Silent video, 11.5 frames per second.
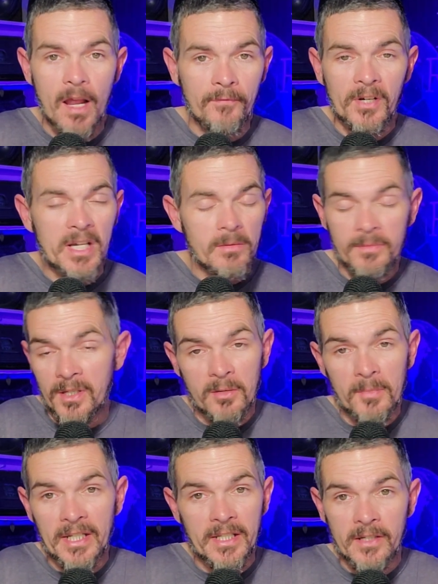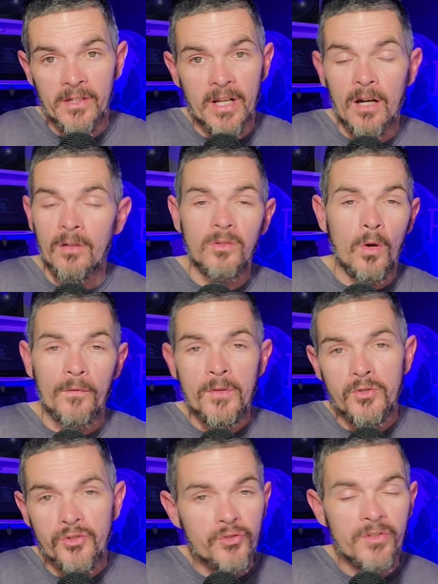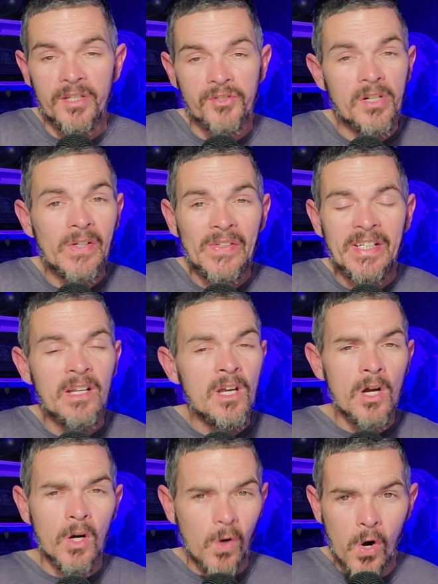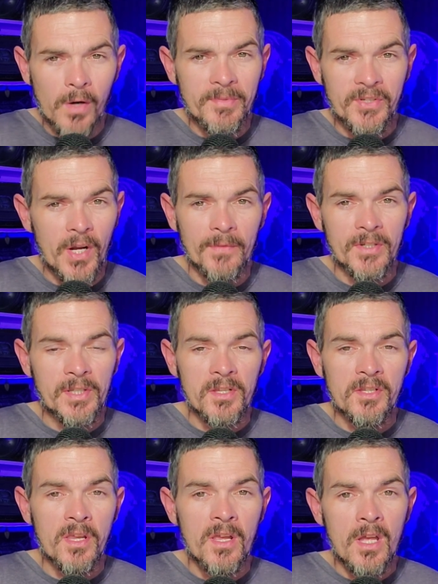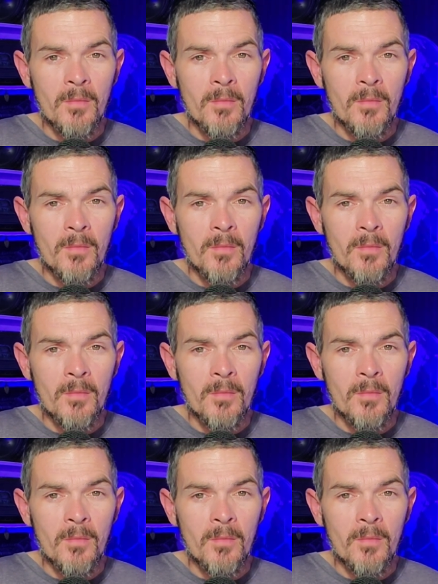I forget the committee hearing. I don't know if it was Judiciary or Armed Services,